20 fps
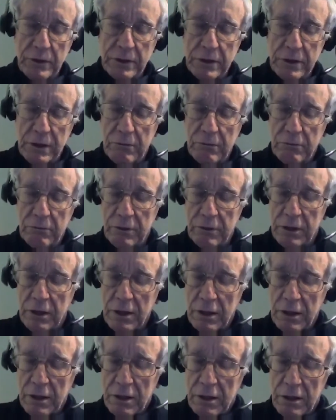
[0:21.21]
So we
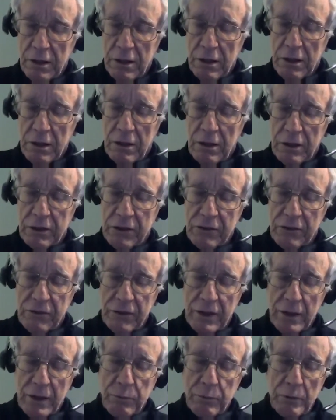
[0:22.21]
ask for
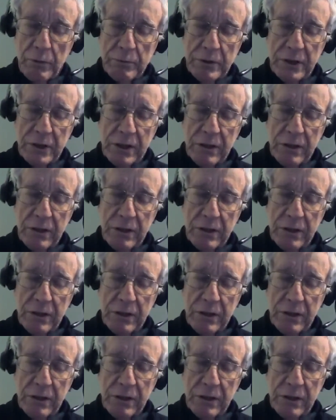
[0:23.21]
that promised